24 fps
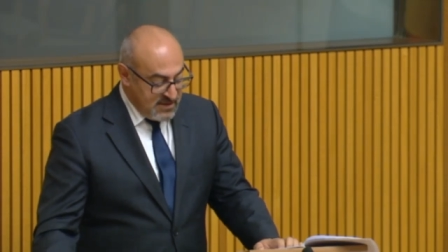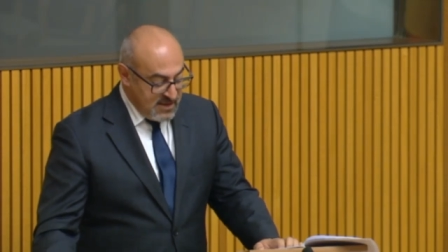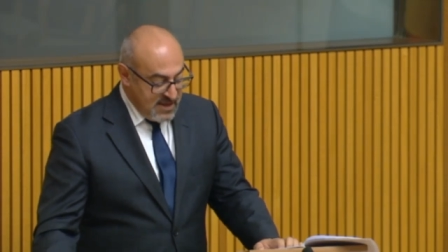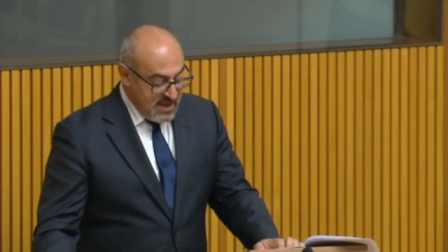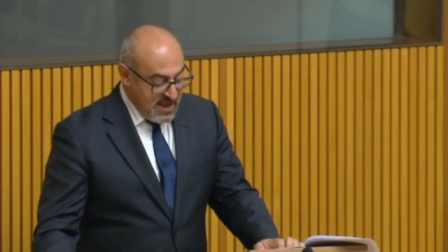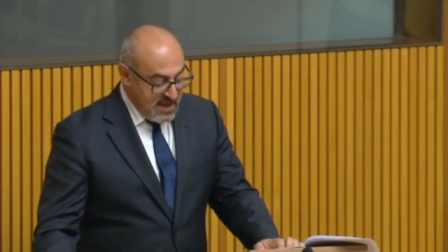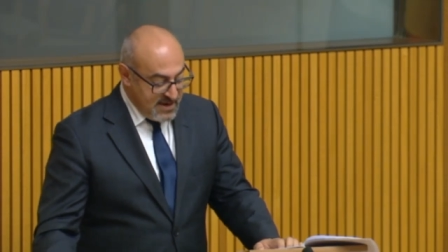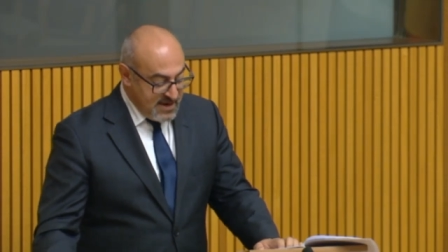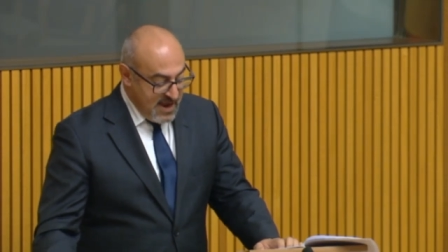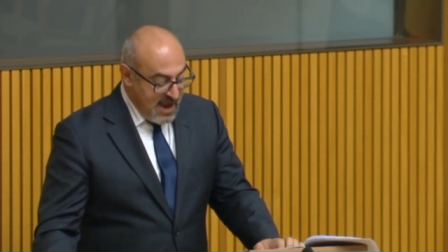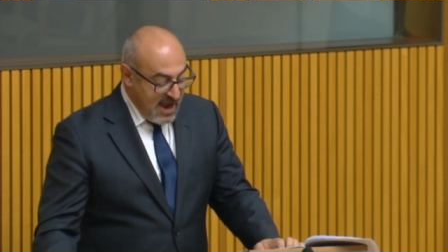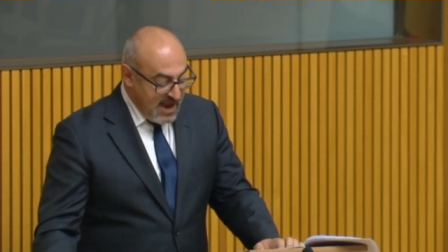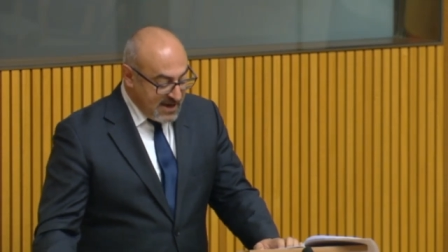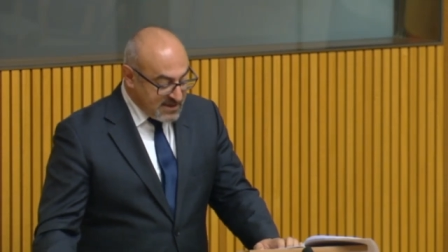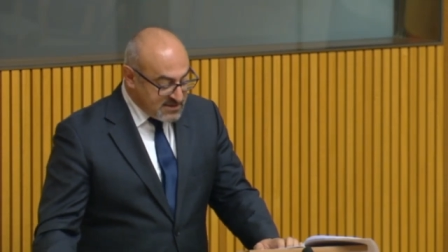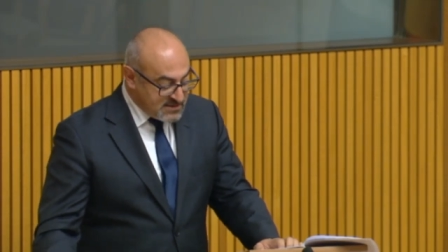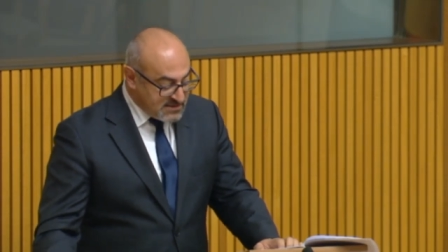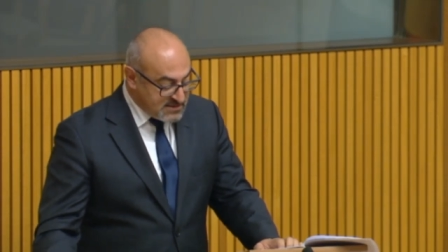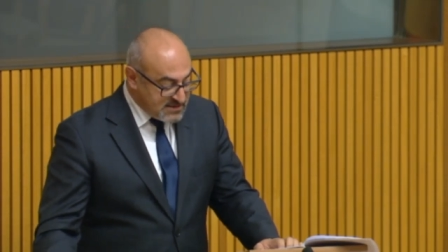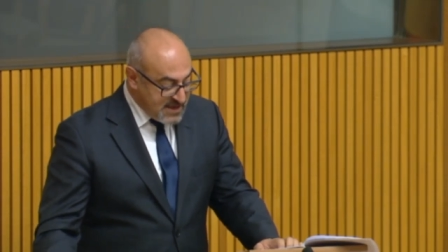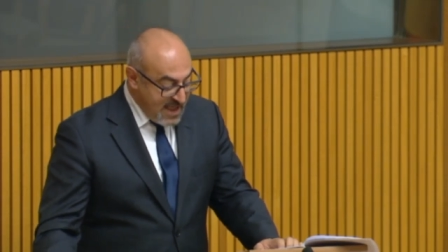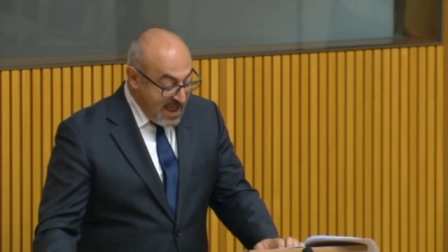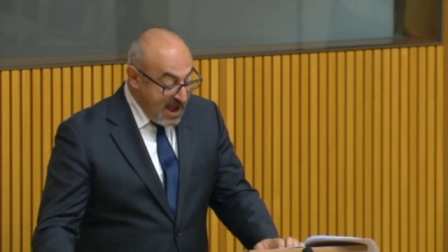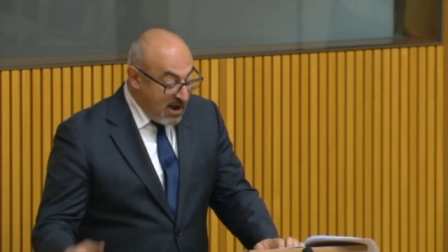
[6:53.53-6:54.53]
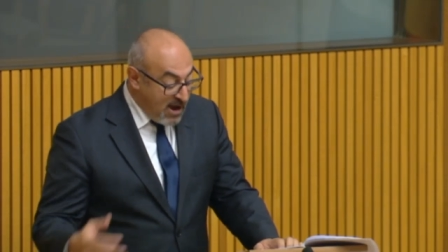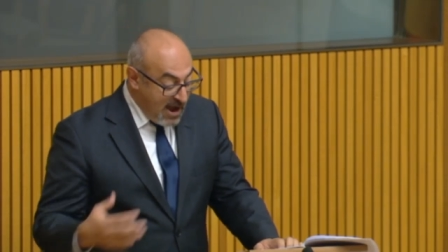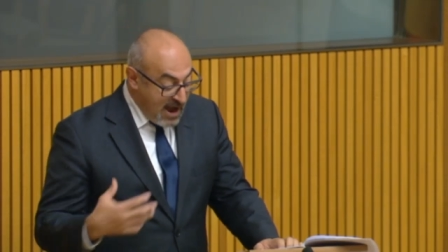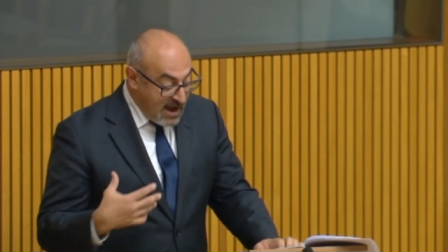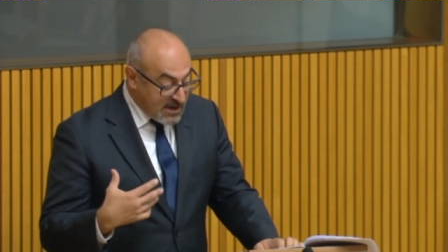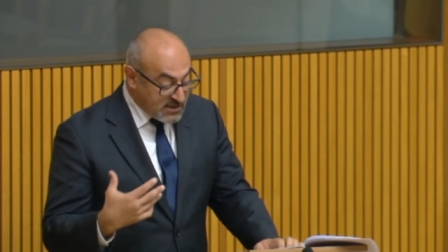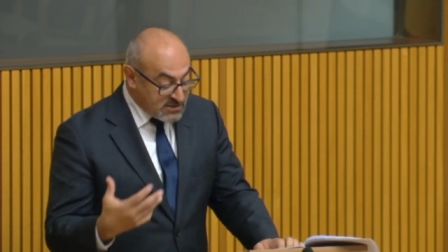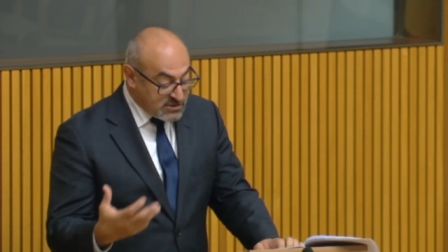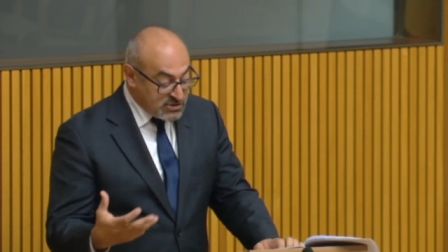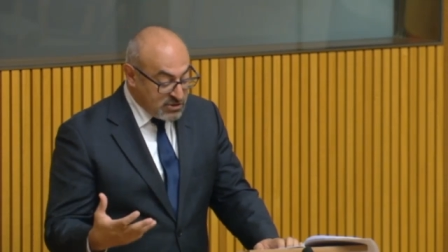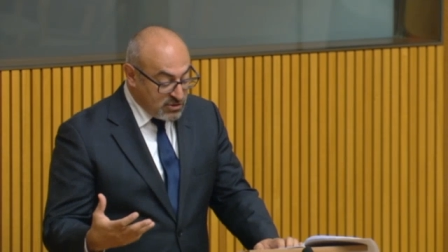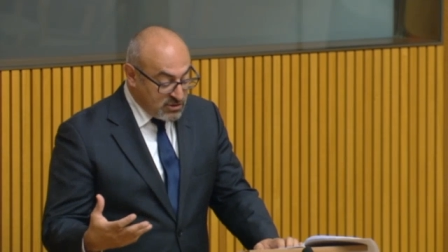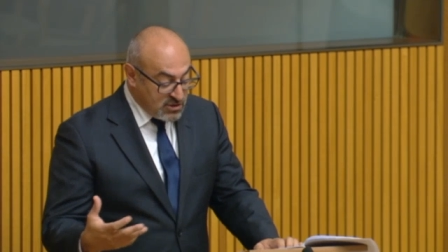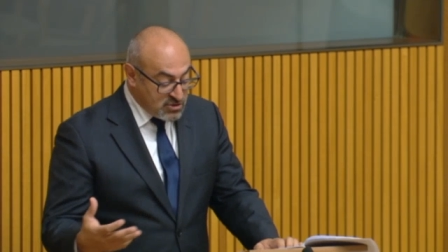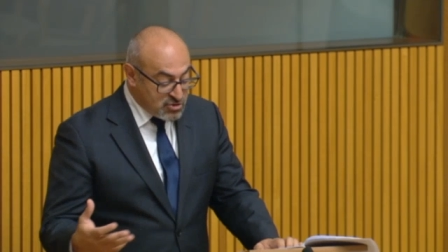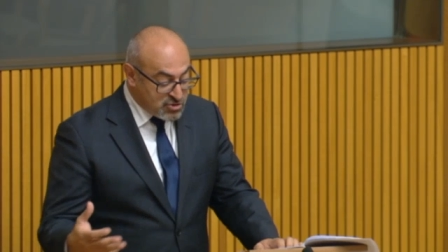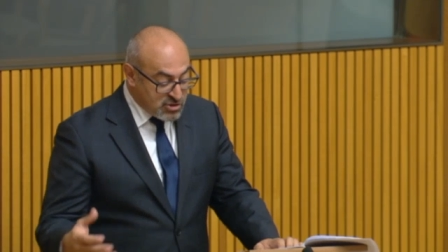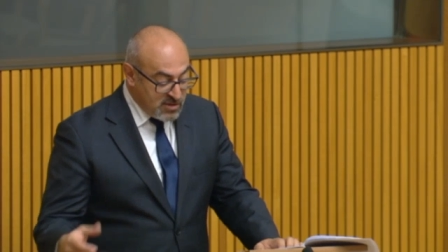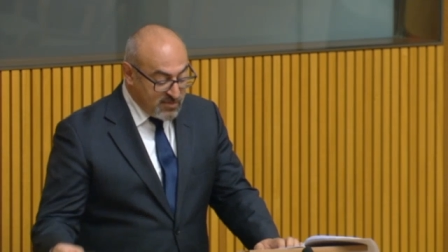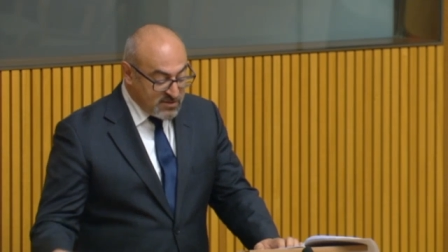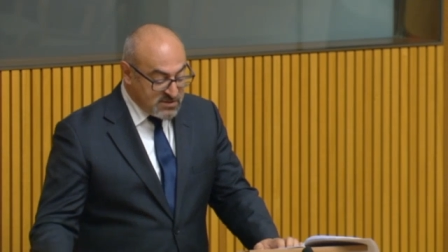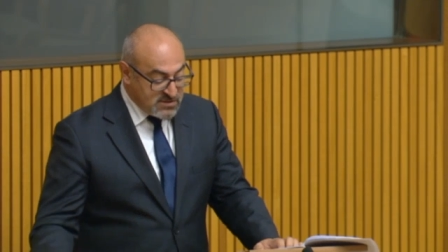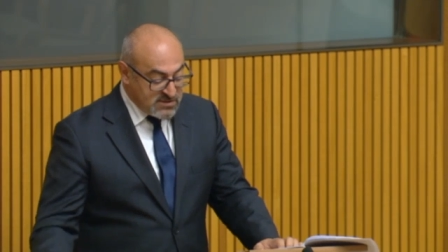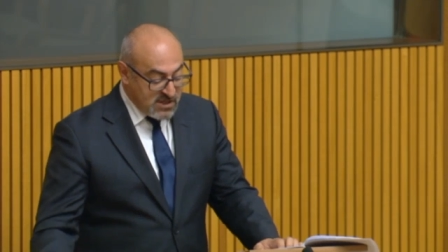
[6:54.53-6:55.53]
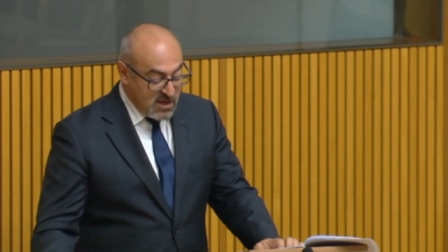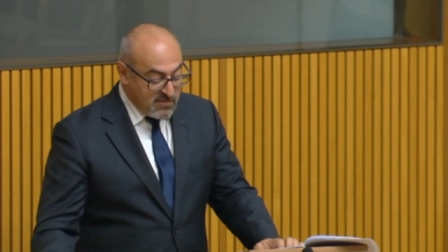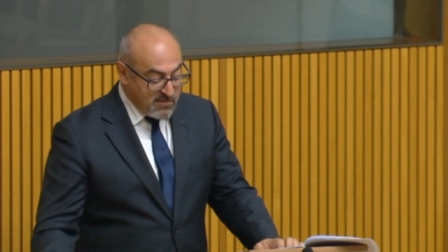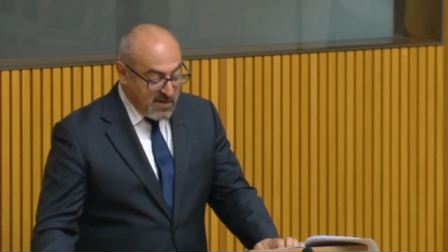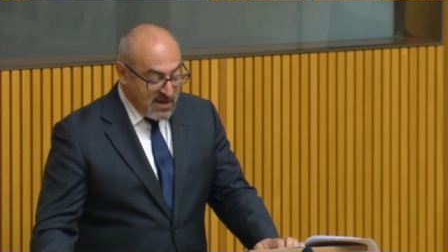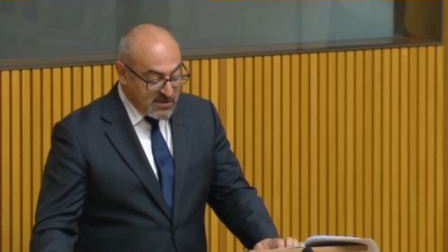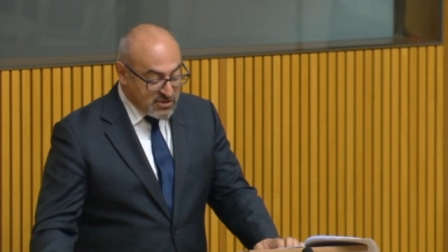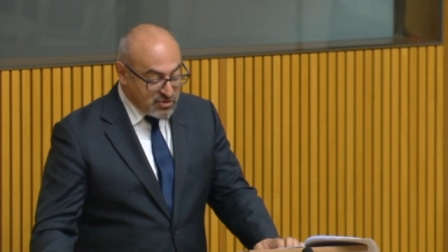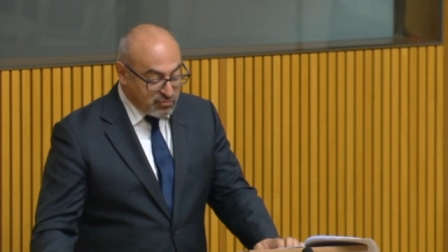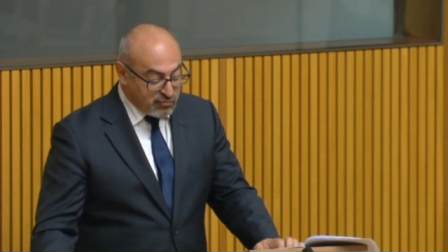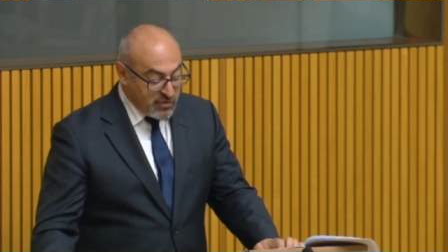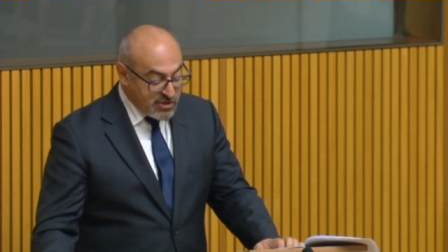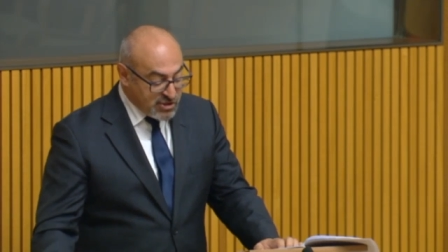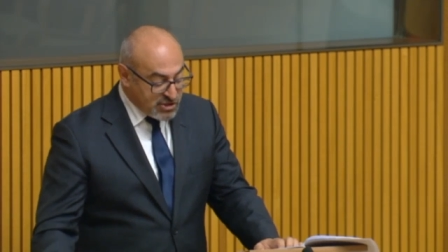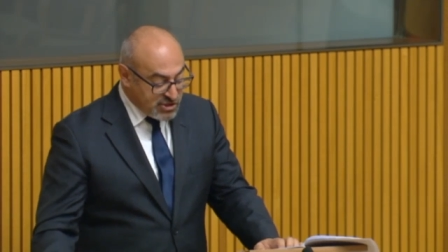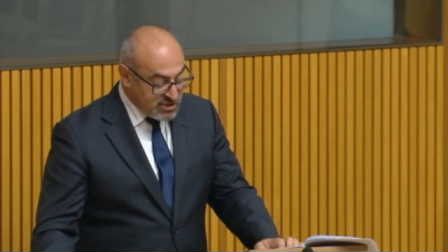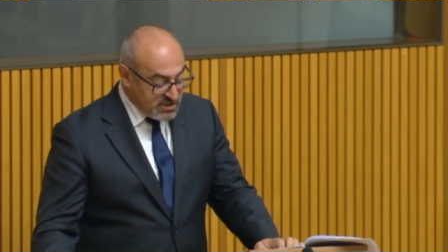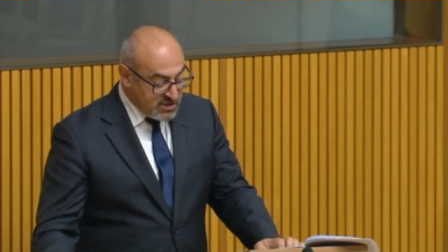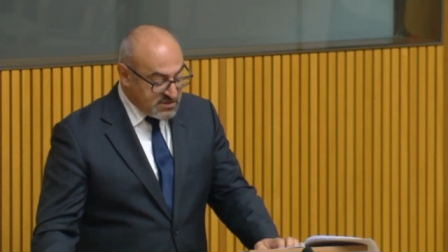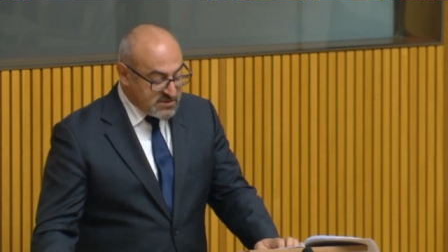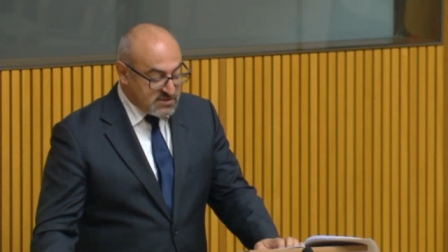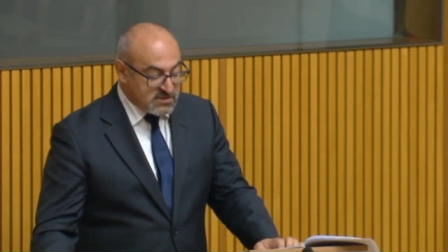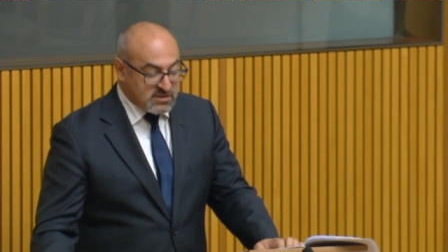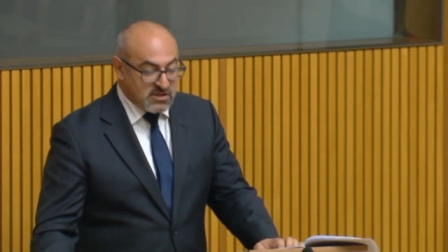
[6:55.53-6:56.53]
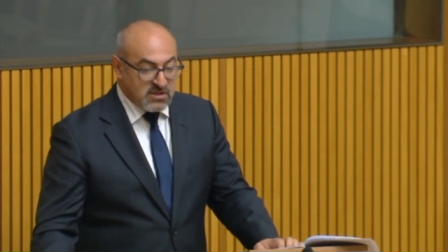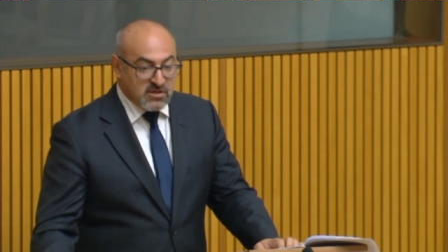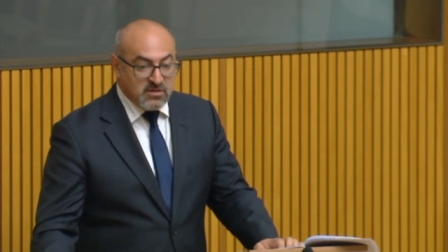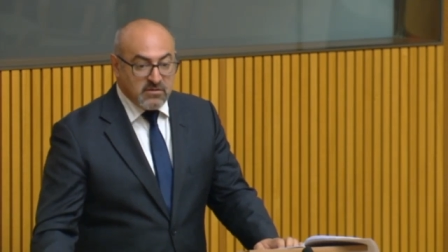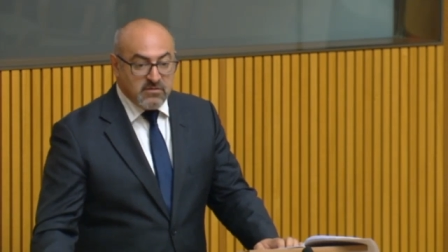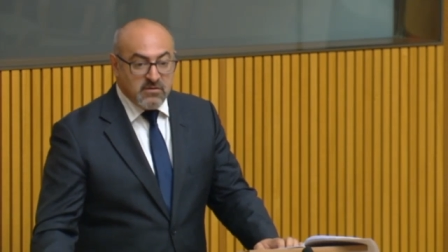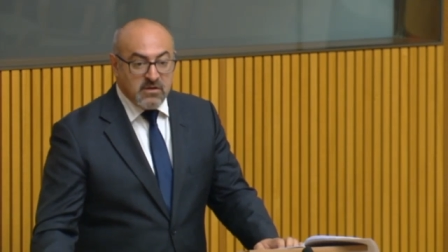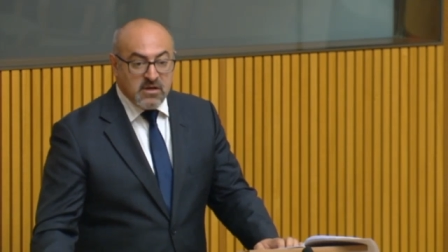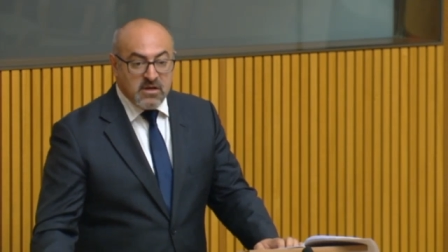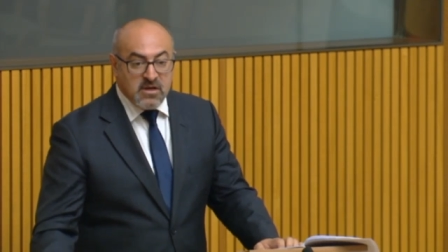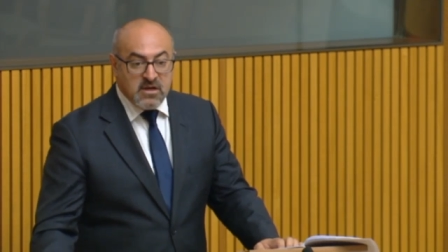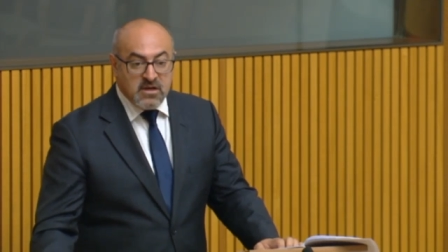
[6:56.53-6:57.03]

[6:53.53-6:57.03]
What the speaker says: And our artists who contribute so much richness to